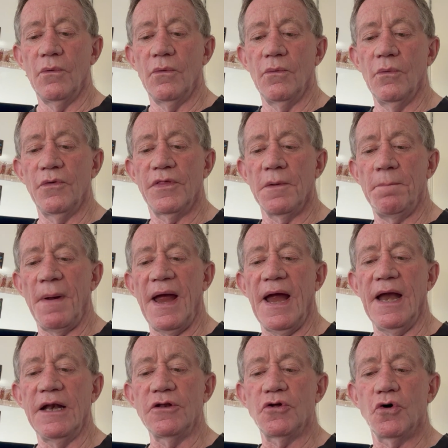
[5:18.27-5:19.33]
With a
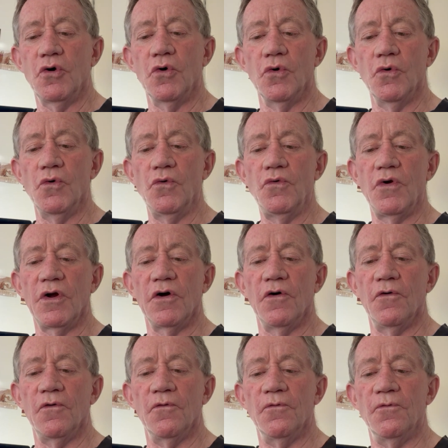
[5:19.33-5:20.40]
band called
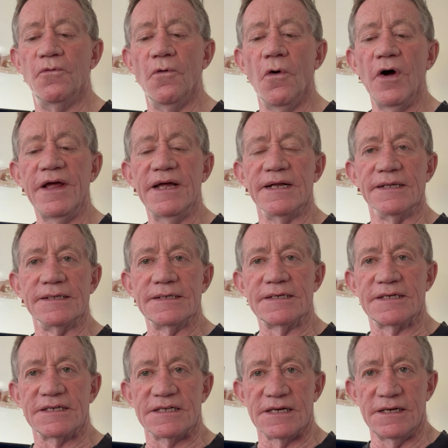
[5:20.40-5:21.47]

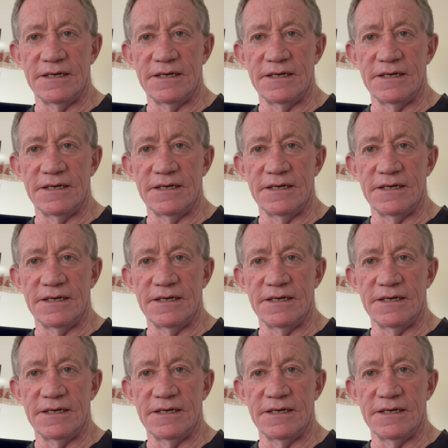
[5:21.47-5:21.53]
Voyance.